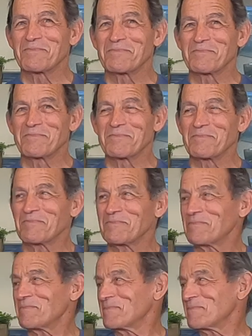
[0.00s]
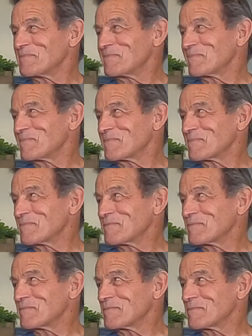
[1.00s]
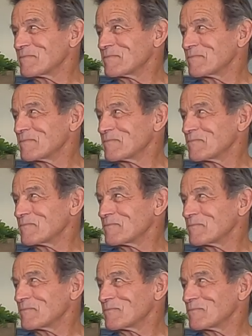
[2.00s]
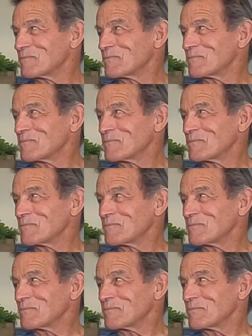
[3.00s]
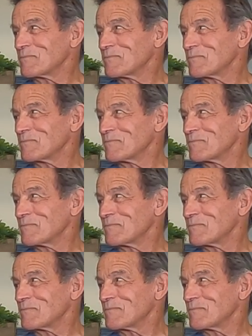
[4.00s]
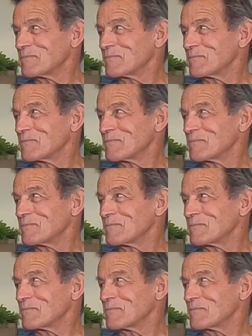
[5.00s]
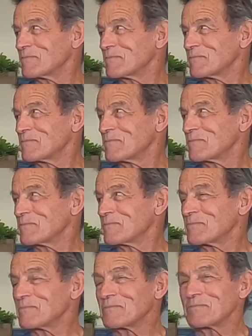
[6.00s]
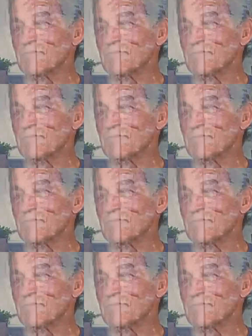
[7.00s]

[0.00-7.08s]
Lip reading: The person shown says nothing.